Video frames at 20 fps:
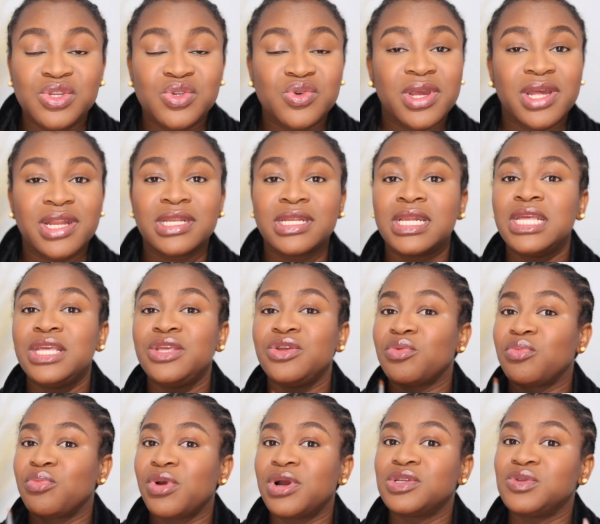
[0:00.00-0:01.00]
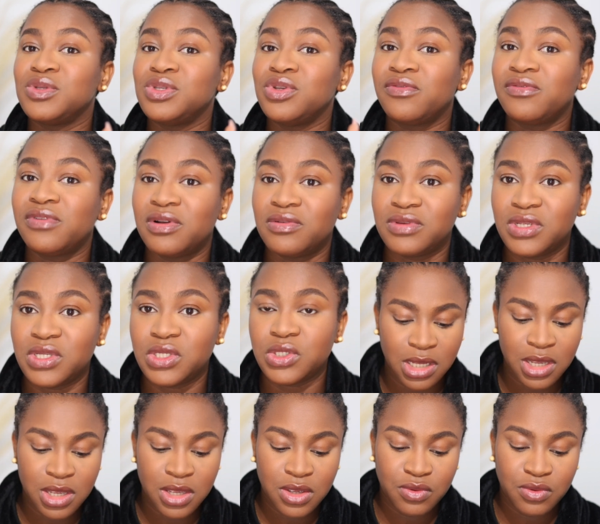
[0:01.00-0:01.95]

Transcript: you can clean your brows with your foundation.